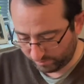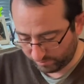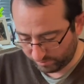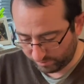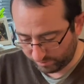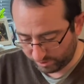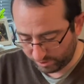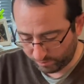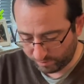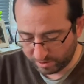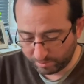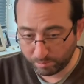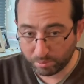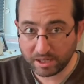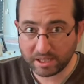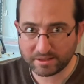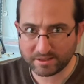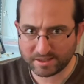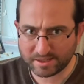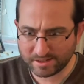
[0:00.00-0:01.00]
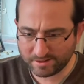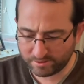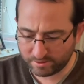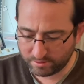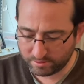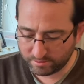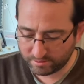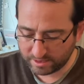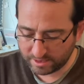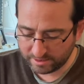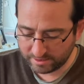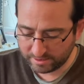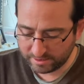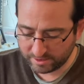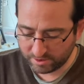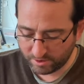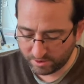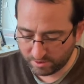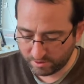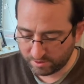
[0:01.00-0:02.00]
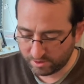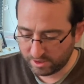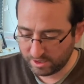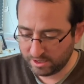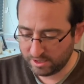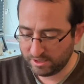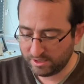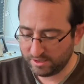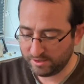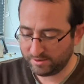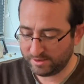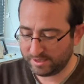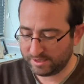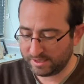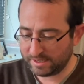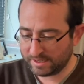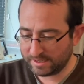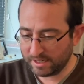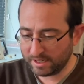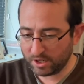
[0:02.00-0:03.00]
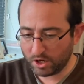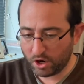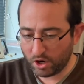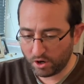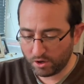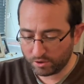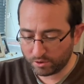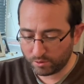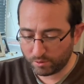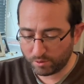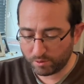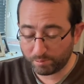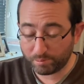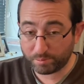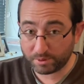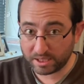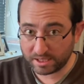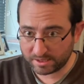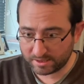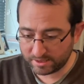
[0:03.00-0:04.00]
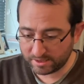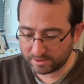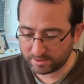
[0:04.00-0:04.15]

You don't want to break the cell, and this is not hardcore plastic.